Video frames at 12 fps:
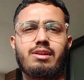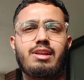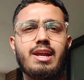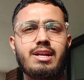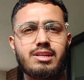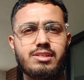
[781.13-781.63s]

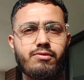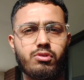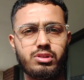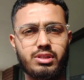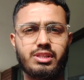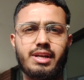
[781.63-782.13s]
letters
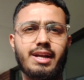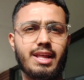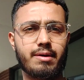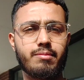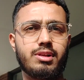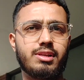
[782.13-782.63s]
for the 3
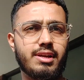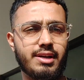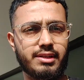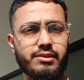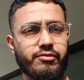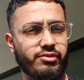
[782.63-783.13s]

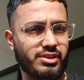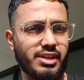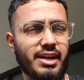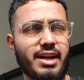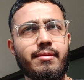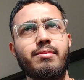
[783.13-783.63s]

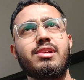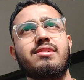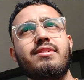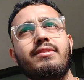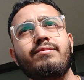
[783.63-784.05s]
tables.